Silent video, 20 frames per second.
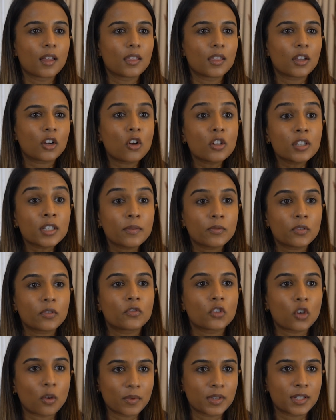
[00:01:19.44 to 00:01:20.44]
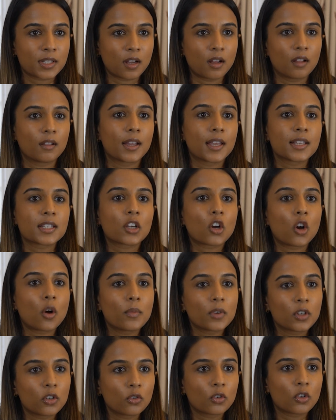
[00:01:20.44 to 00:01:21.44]
The concept of domicile is a
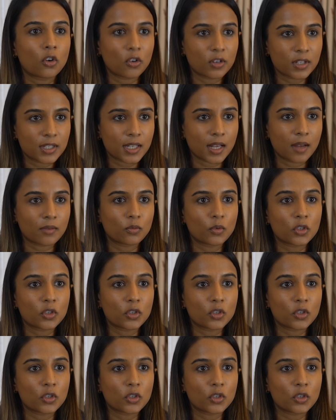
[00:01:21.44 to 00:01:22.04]
common law concept